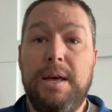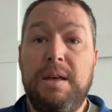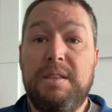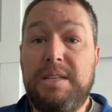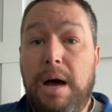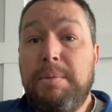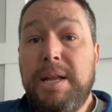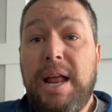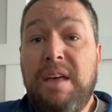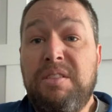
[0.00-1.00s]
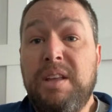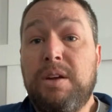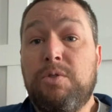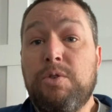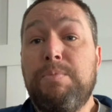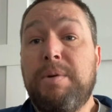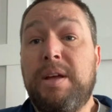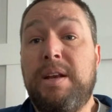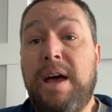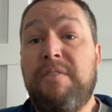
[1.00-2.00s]
The dominant ethnic group
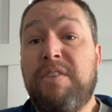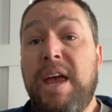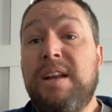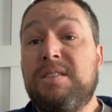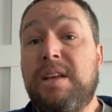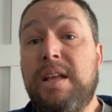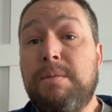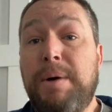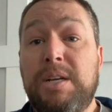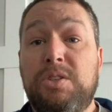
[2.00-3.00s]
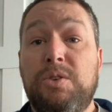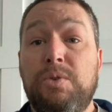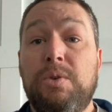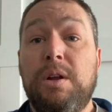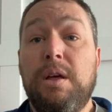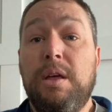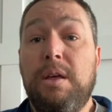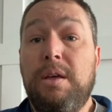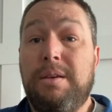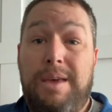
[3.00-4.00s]
in Afghanistan, the Pashtun,
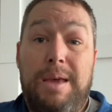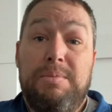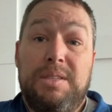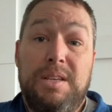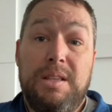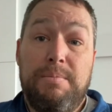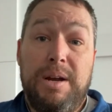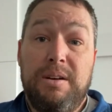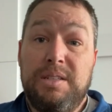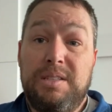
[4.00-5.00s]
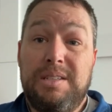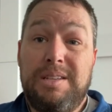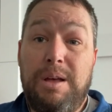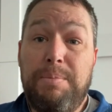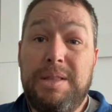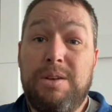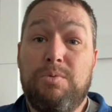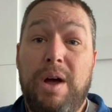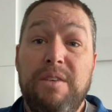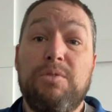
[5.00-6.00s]
came to see the Americans as helping their
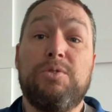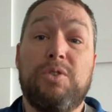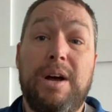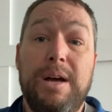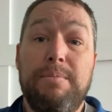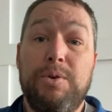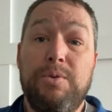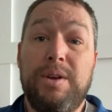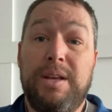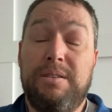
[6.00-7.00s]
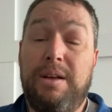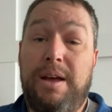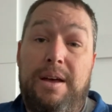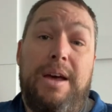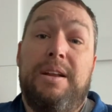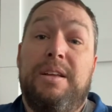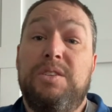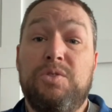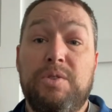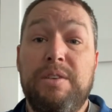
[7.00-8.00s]
rival tribe who had a
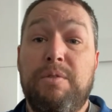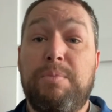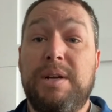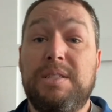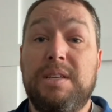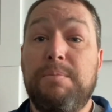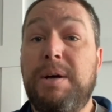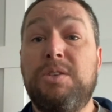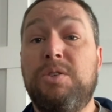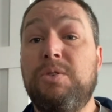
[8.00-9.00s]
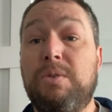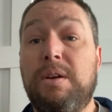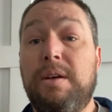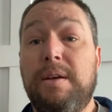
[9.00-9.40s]
history of oppressing the Pashtun.